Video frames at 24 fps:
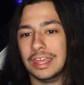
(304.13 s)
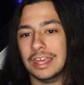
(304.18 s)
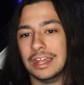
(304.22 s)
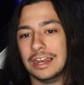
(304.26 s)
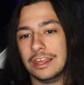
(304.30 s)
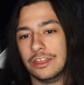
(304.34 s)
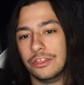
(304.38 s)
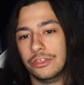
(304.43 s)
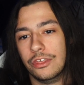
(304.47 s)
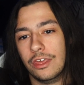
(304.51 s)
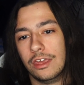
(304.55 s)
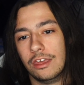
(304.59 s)

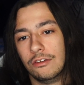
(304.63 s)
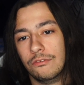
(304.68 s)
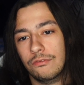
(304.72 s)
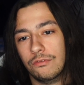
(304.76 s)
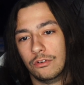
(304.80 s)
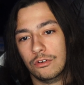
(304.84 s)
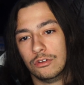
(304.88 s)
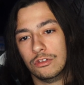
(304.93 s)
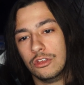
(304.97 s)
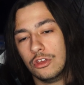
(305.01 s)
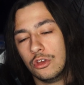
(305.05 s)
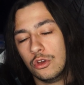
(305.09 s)
anything
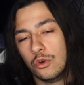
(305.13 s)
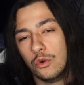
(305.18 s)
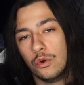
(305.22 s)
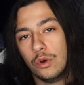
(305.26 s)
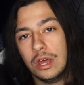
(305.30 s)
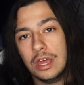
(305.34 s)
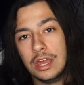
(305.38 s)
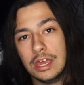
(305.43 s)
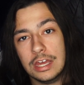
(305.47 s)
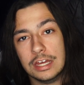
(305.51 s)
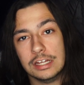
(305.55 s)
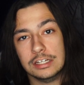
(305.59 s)
for you
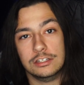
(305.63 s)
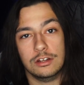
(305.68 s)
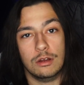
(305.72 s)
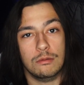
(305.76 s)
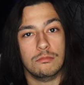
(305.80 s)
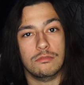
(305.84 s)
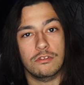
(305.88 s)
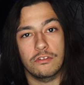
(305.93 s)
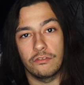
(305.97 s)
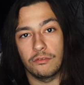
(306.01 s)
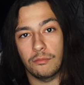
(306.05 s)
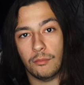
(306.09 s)
in
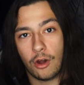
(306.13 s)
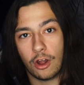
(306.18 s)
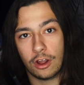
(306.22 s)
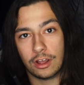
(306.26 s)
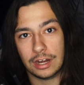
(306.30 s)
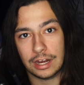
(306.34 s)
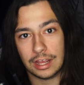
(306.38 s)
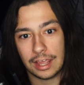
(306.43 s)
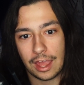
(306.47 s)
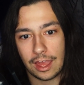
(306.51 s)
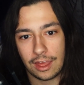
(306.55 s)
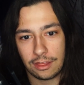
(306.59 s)
terms of a
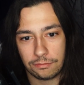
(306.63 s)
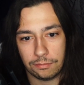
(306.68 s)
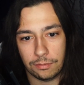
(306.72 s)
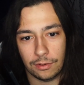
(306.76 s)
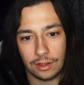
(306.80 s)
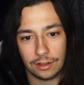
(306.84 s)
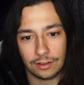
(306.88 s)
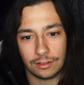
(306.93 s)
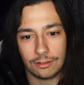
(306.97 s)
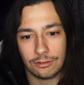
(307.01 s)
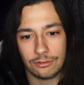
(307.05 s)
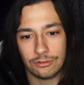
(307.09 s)
marketing
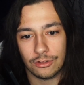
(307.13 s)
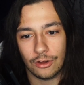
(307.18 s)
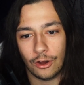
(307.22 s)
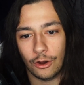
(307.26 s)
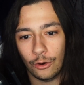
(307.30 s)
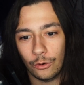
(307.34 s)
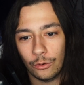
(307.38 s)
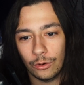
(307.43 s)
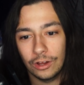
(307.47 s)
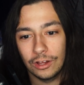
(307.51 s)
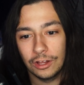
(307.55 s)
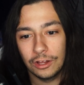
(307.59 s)
aspect.
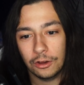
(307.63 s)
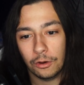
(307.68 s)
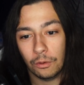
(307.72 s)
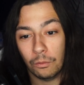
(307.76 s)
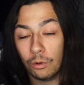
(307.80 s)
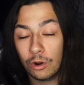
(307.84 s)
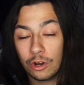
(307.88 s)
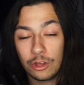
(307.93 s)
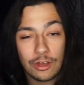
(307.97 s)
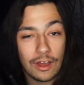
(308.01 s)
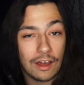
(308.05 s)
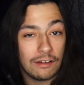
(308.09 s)
So
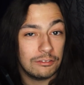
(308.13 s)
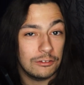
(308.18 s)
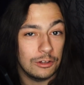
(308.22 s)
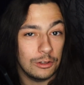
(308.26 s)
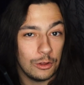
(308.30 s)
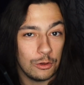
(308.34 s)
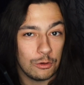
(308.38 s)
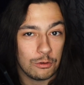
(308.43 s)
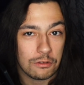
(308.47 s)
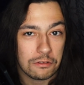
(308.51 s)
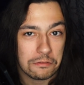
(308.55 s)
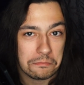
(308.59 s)
what do you have to
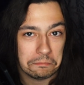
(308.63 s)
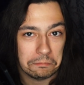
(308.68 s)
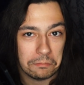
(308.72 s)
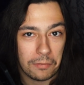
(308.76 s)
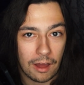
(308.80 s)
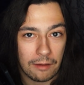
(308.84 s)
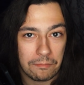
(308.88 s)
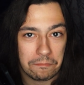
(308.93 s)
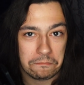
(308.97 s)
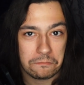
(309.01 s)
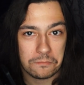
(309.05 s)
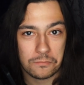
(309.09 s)
lose
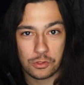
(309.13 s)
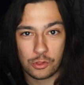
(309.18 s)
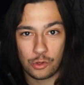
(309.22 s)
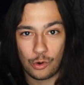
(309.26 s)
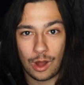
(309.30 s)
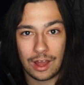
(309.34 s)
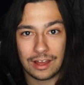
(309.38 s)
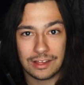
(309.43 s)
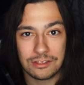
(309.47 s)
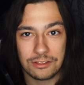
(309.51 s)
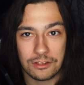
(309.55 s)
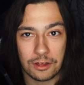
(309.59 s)
by
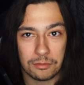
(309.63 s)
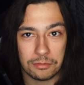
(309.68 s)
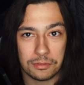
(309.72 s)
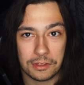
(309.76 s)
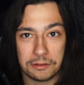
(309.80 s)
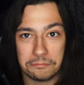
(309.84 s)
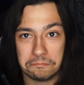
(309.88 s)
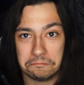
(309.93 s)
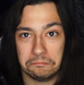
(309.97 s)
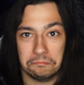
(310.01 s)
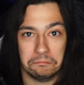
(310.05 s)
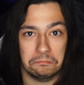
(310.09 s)
trying
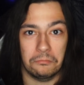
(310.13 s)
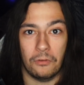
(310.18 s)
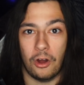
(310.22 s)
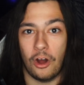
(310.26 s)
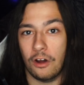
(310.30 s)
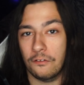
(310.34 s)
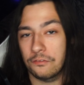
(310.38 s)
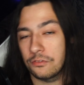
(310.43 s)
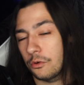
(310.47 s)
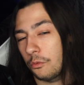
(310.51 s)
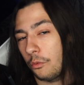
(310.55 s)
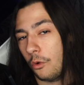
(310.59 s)
something
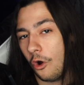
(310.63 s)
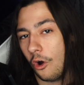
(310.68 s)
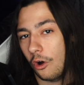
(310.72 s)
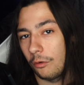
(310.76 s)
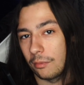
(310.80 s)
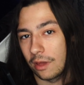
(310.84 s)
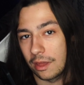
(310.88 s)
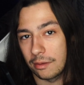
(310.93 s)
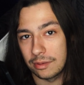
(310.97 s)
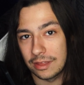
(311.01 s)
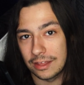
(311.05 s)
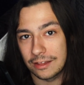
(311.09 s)
off the wall
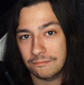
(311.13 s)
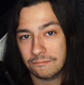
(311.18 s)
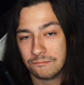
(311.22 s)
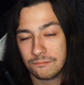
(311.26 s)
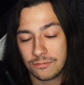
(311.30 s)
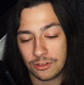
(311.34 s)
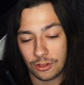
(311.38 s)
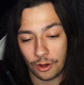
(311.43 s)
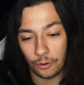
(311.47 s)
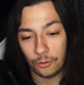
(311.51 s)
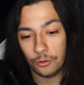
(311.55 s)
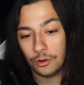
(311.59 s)
maybe?
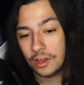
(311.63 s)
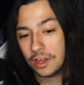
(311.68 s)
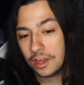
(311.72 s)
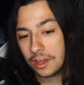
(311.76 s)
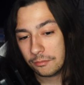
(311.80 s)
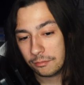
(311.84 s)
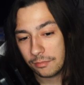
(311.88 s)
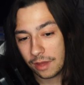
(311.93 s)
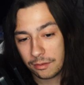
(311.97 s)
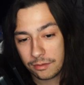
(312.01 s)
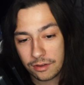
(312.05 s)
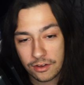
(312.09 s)
So
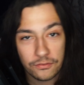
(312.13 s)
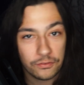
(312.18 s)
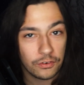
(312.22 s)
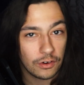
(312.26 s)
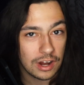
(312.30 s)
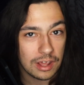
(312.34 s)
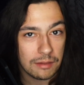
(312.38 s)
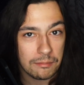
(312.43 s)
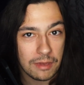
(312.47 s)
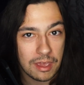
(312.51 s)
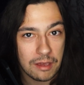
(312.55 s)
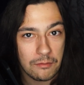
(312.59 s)
maybe a
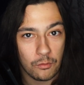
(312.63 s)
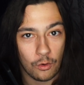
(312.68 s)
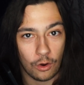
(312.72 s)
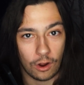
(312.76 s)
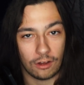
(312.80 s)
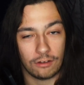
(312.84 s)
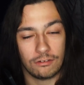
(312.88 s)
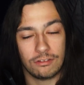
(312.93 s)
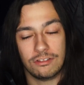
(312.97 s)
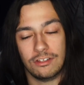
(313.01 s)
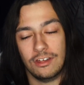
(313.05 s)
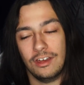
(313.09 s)
funny meme
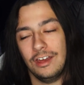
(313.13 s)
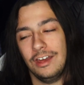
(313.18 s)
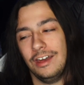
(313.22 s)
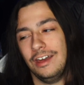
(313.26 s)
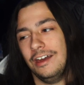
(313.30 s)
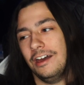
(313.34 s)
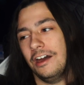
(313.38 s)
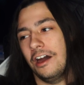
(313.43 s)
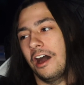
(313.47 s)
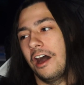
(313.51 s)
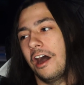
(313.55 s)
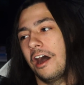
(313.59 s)
works.
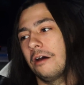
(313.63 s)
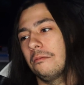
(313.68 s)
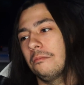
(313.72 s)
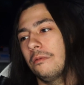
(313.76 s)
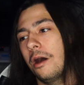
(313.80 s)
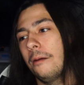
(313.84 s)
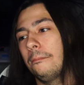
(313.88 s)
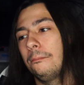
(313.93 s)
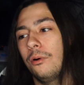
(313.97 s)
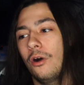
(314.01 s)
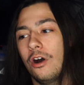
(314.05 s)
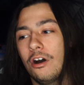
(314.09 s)

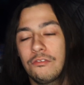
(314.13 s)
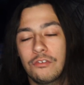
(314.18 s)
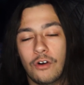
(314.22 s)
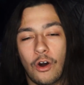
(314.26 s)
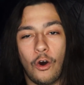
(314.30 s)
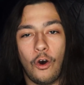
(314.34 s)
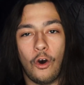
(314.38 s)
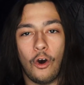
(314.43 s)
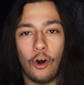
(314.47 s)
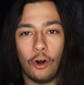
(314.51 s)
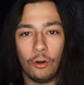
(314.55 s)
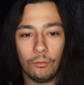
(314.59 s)
Above
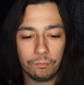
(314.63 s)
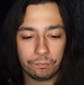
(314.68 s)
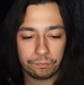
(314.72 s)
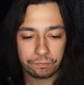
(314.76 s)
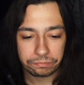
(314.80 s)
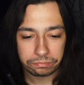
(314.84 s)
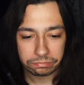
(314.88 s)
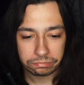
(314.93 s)
all,